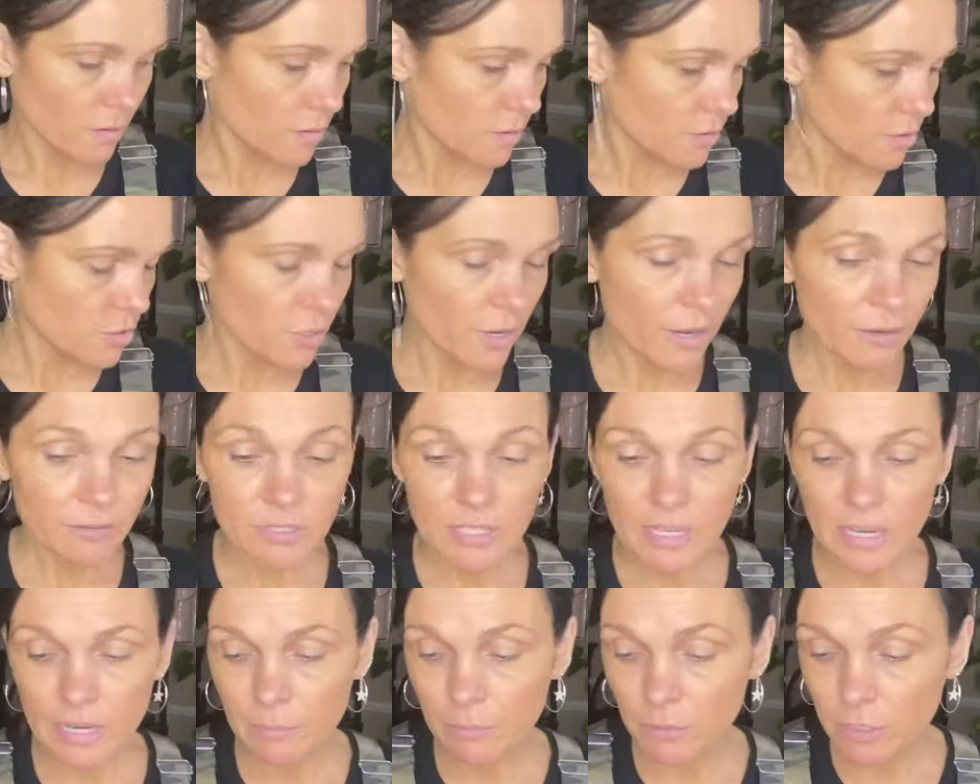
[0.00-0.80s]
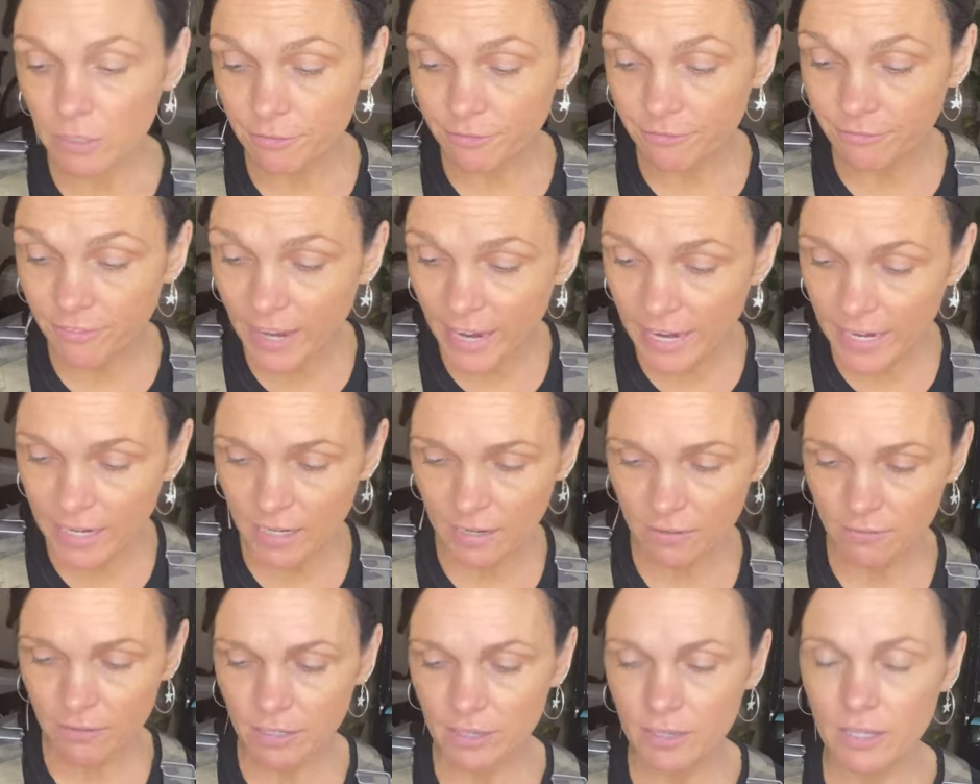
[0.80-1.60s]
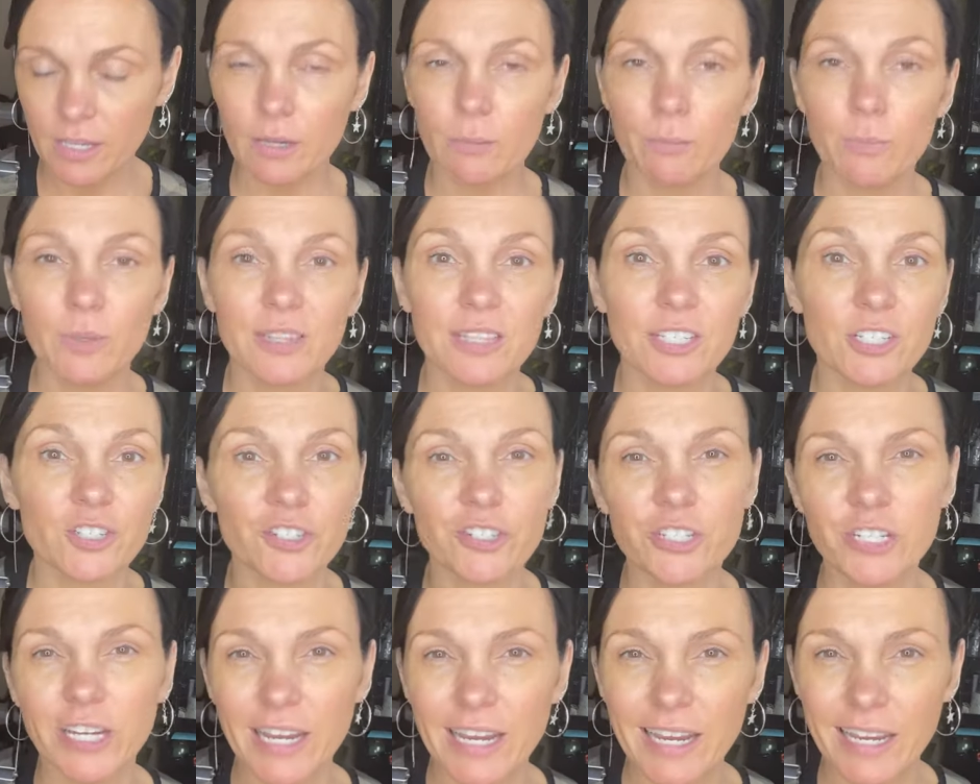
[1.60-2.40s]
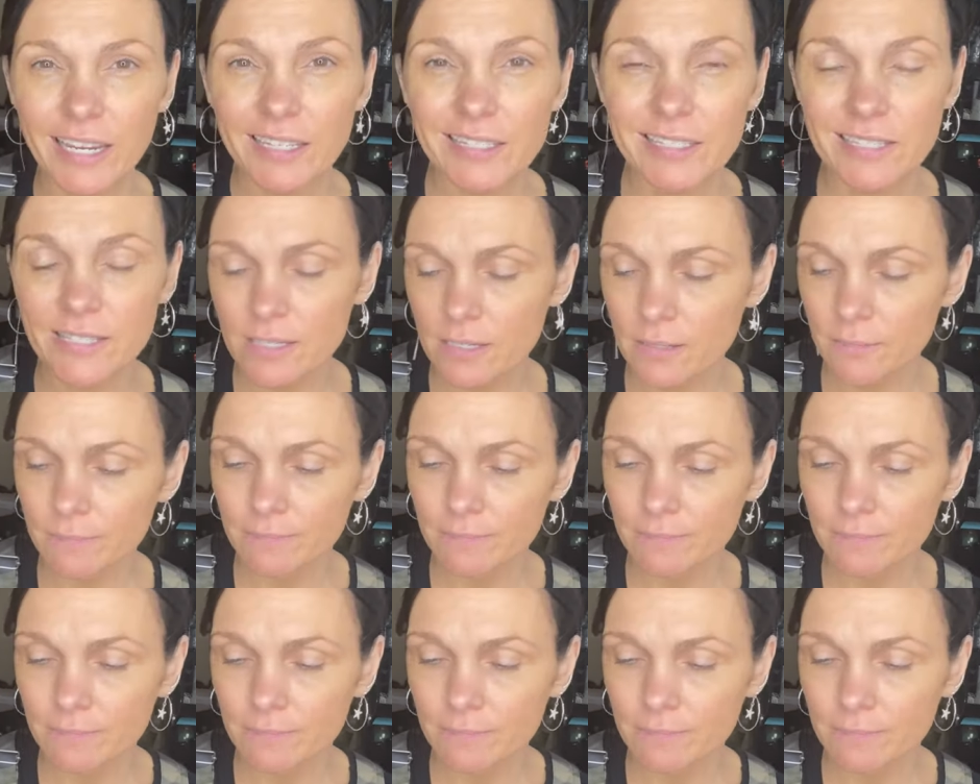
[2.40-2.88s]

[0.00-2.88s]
So I was able to find everything, but the shades